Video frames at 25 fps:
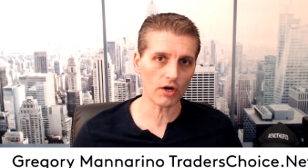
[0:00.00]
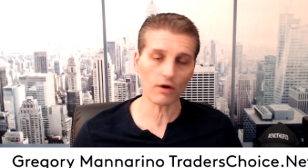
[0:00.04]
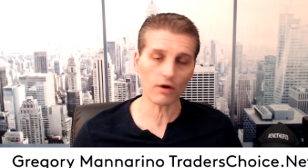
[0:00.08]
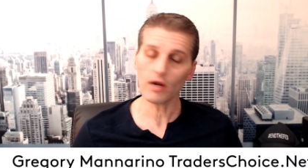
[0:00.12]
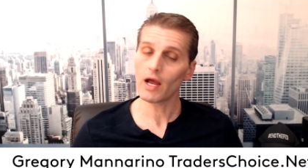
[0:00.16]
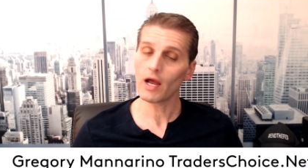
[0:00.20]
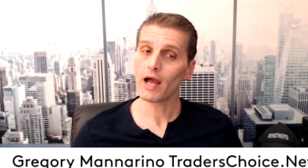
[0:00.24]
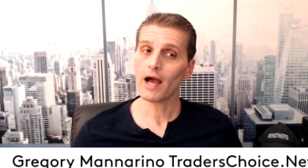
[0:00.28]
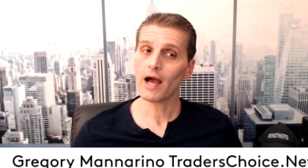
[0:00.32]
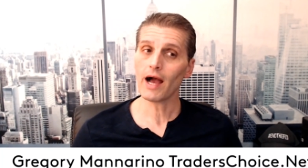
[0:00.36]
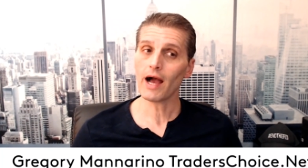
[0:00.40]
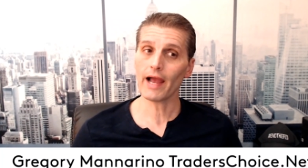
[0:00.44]

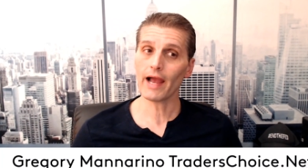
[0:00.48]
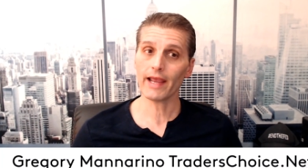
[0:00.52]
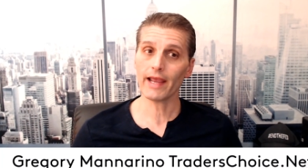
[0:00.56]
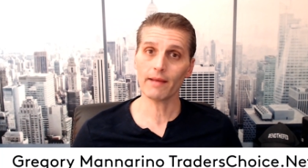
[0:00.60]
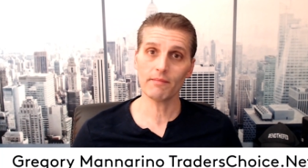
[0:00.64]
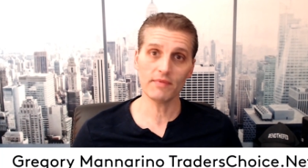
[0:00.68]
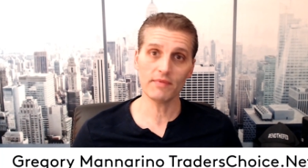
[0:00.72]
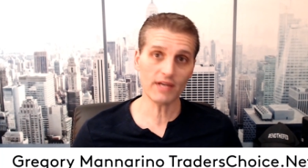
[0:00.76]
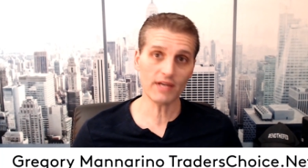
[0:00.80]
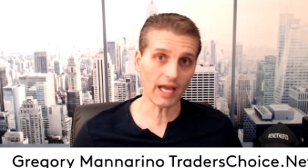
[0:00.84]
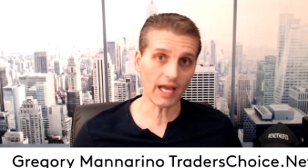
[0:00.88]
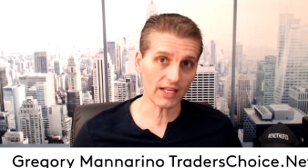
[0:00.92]
I am
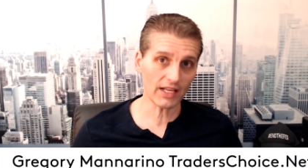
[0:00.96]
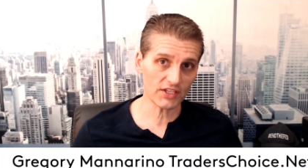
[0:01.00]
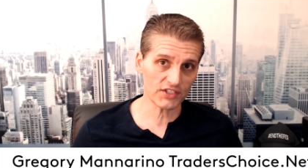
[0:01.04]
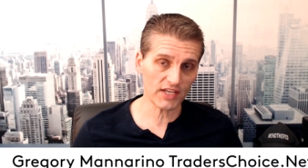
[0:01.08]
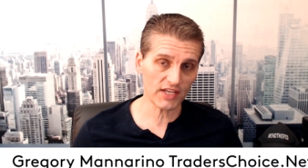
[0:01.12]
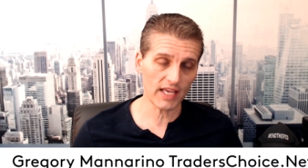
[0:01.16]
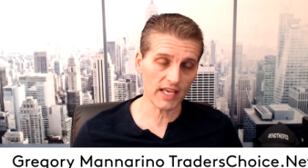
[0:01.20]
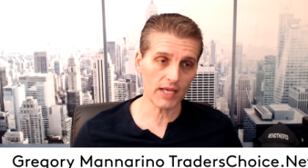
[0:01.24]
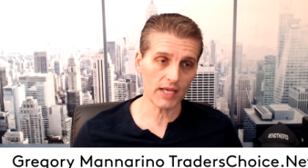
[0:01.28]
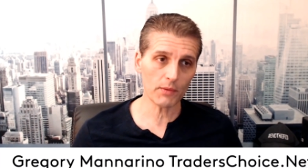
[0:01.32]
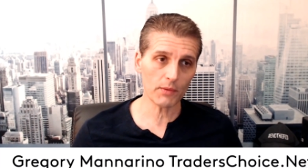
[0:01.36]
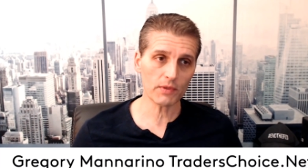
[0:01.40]
not saying we're
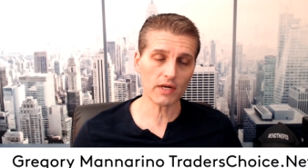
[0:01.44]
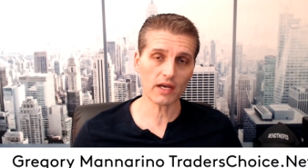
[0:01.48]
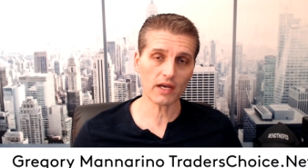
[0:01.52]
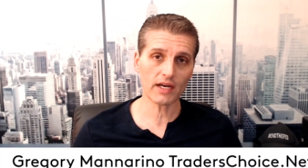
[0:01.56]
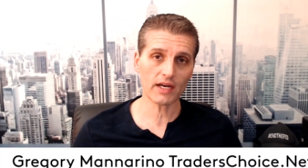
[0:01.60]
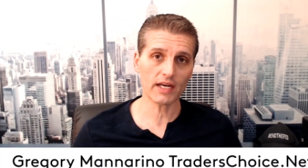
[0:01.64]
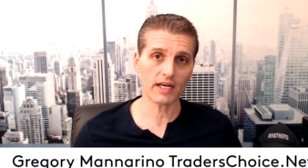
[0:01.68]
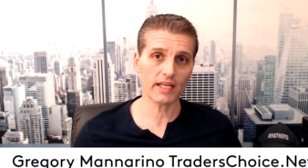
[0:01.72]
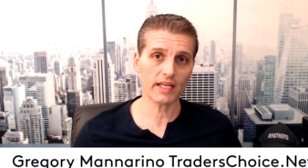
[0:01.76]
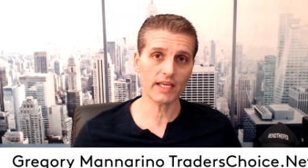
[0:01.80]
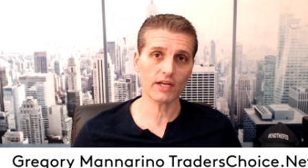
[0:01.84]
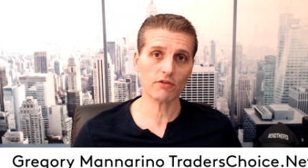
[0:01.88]
not going to get
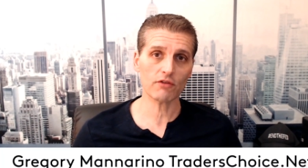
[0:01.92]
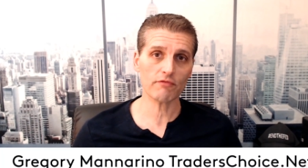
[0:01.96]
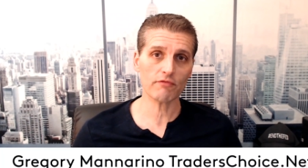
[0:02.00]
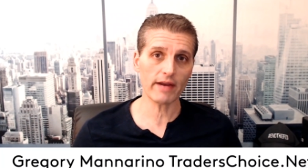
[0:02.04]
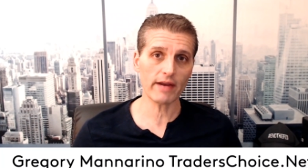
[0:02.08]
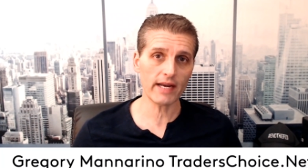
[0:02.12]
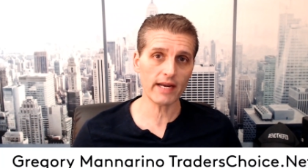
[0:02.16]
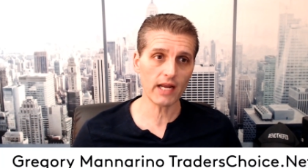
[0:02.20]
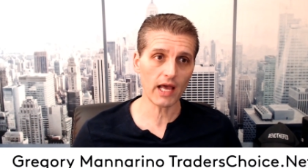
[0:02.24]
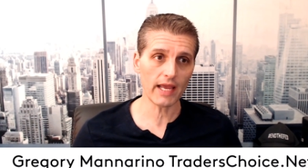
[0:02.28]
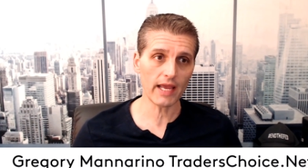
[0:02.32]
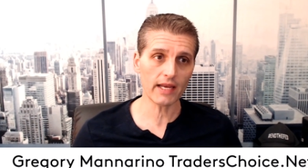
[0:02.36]
a rate
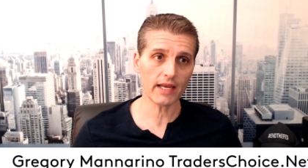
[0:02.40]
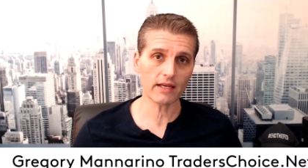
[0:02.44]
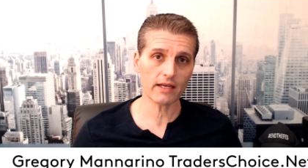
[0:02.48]
hike.